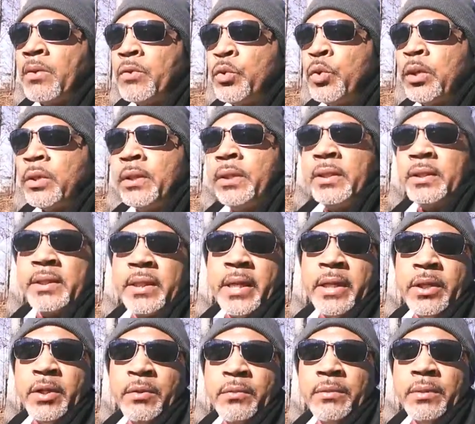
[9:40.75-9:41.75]
So again,
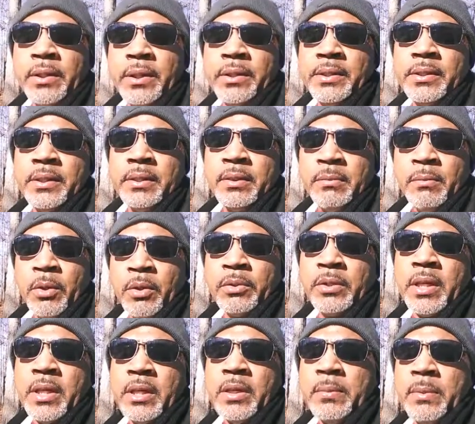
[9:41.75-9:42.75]
thank you for listening.
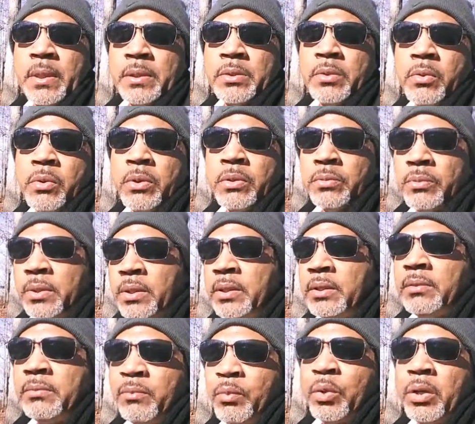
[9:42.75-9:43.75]
Motown Hip Hop Tour is
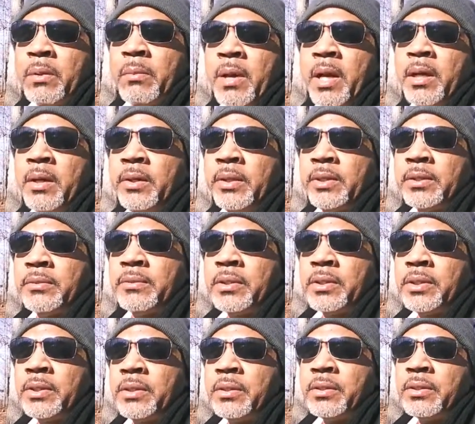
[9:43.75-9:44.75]
one of my goals for
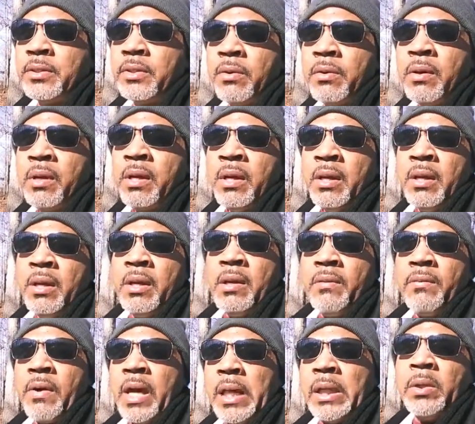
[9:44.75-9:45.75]
this year. So
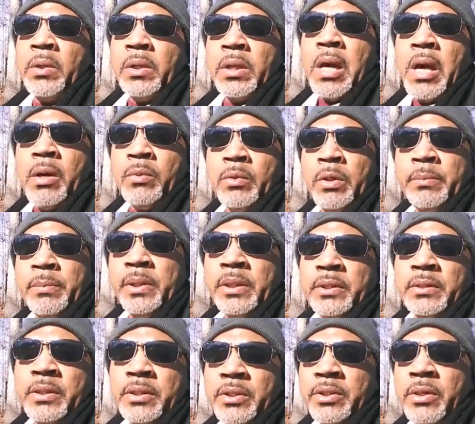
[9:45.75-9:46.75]
follow along with me.
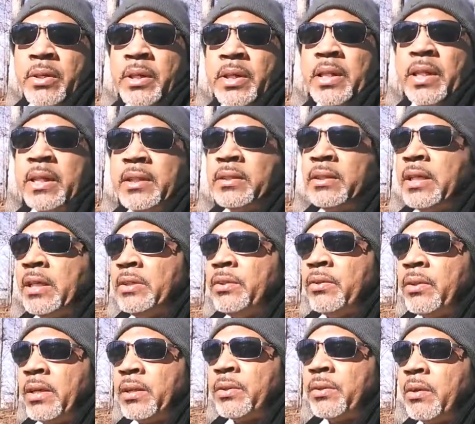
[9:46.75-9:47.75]
It's a journey. I
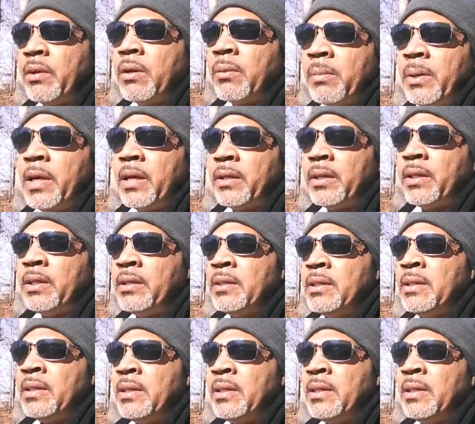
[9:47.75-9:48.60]
thought about it.